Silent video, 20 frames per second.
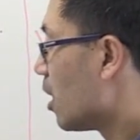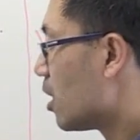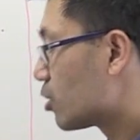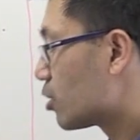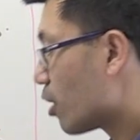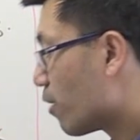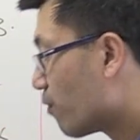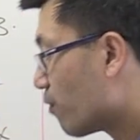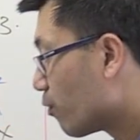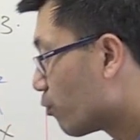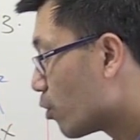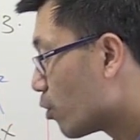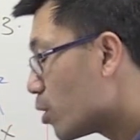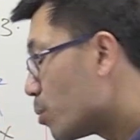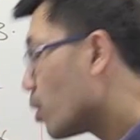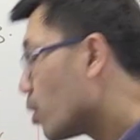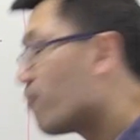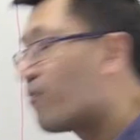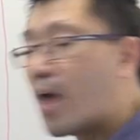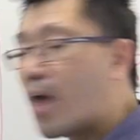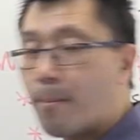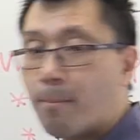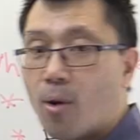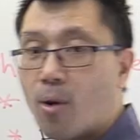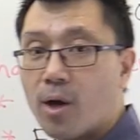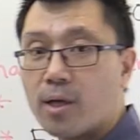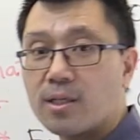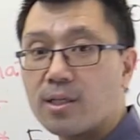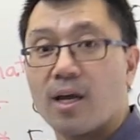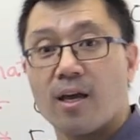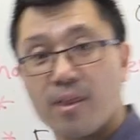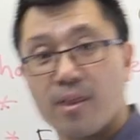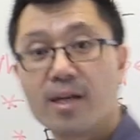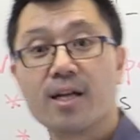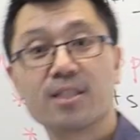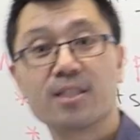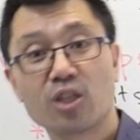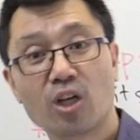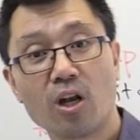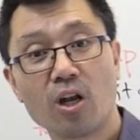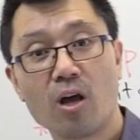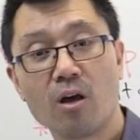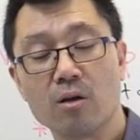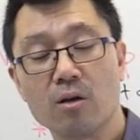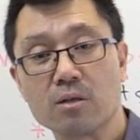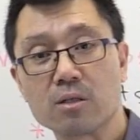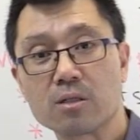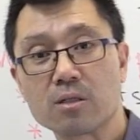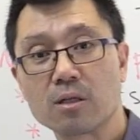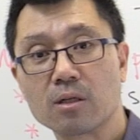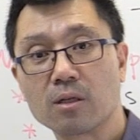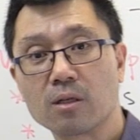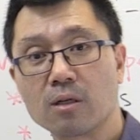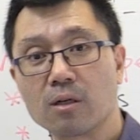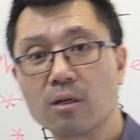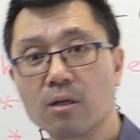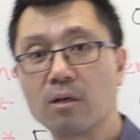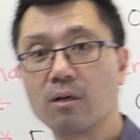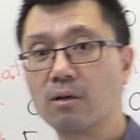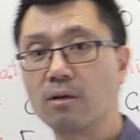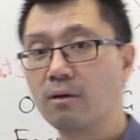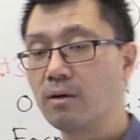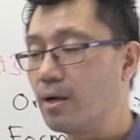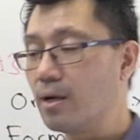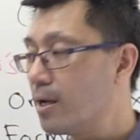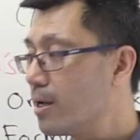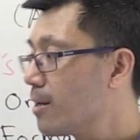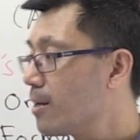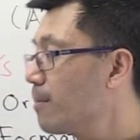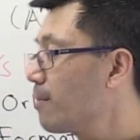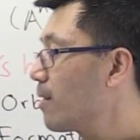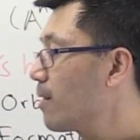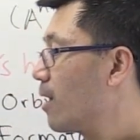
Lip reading: So if you remove that point, then it's closed, right?